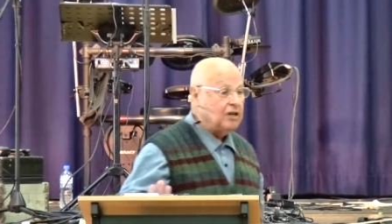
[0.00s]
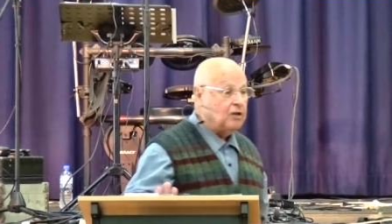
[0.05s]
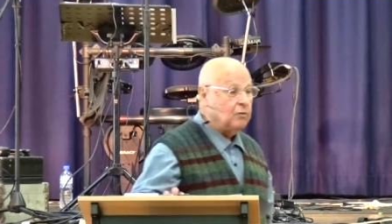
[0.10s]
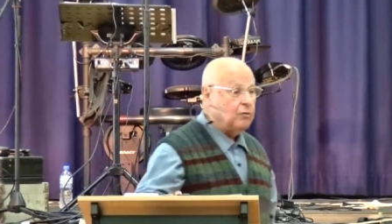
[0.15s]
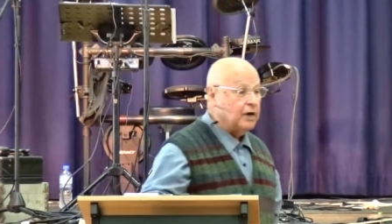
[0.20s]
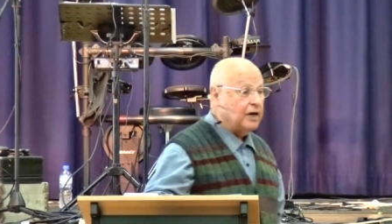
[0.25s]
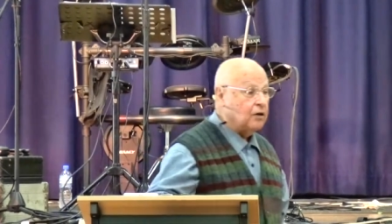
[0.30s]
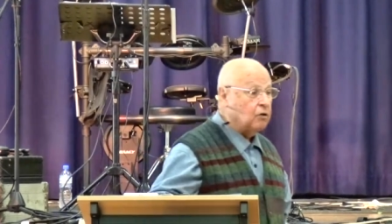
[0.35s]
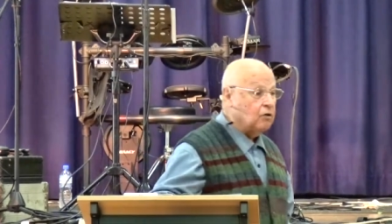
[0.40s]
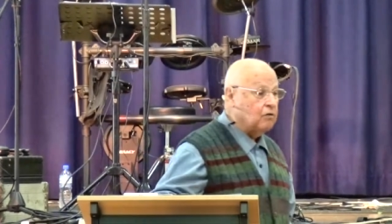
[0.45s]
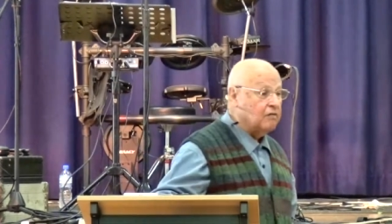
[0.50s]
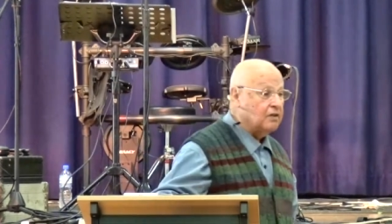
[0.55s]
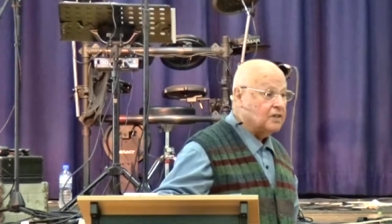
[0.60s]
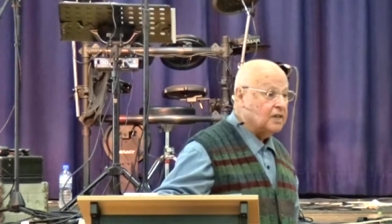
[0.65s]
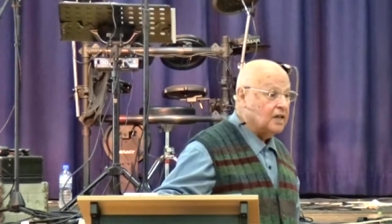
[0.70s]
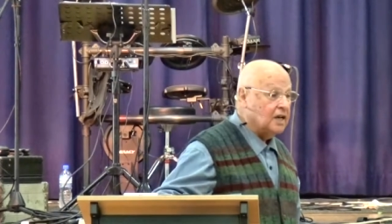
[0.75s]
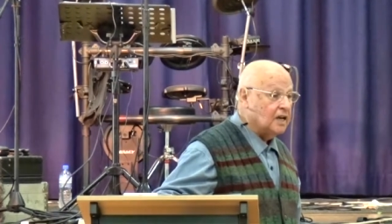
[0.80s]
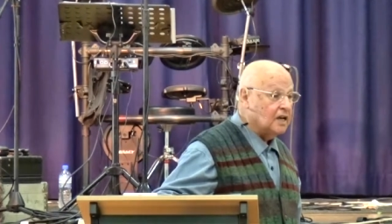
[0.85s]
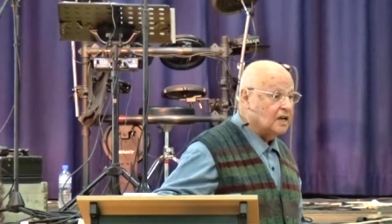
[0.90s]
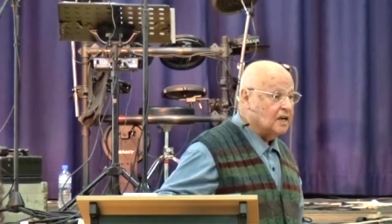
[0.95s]
He went over
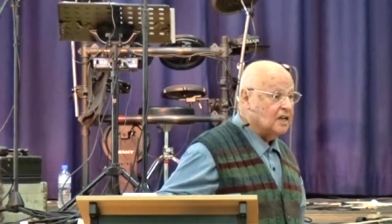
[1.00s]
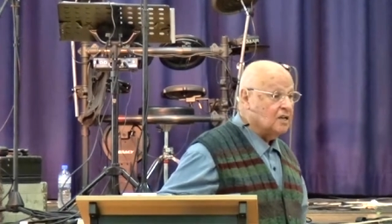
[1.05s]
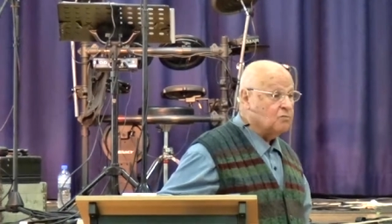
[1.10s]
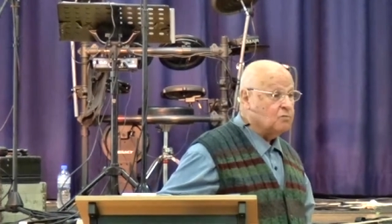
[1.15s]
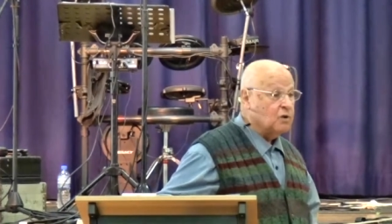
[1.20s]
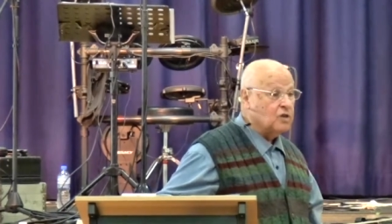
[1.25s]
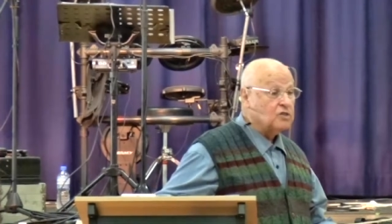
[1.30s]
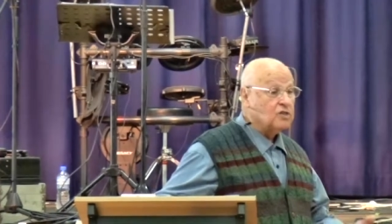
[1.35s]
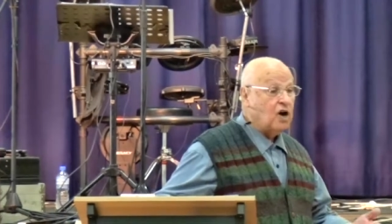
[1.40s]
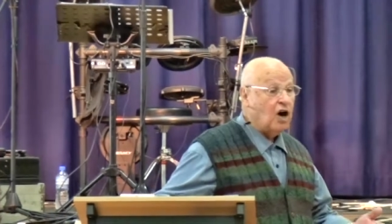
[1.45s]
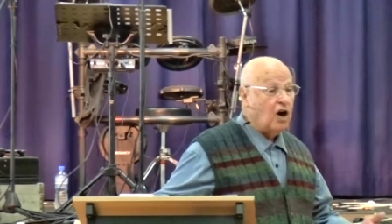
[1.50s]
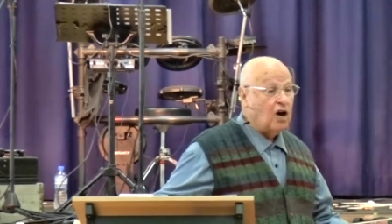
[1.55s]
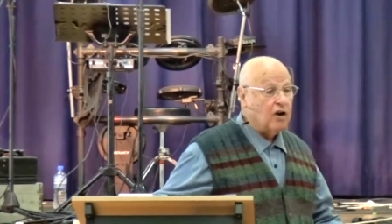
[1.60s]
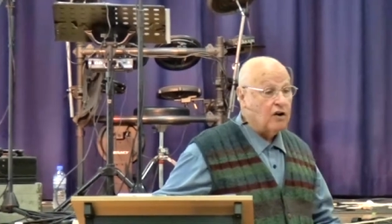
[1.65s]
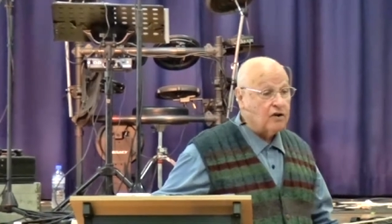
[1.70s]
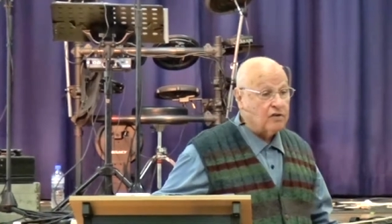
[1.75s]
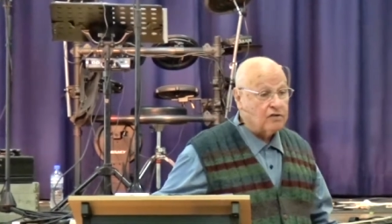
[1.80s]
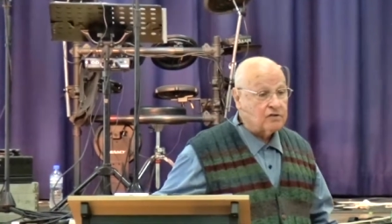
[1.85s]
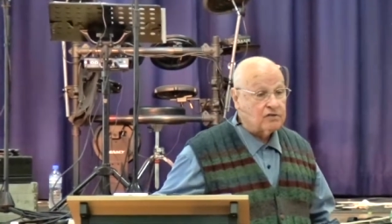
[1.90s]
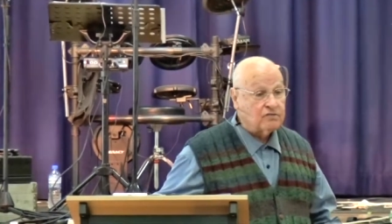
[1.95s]
there. It was
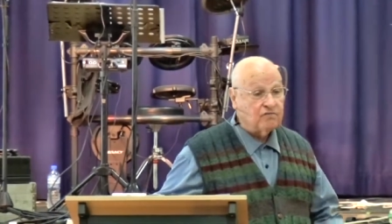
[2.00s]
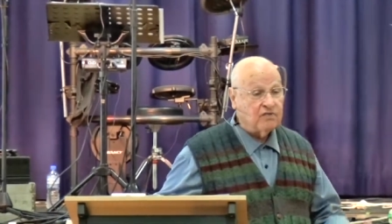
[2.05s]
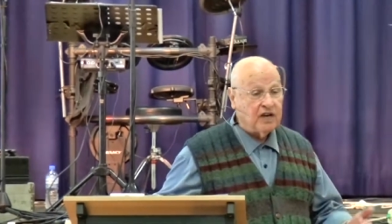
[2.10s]
August,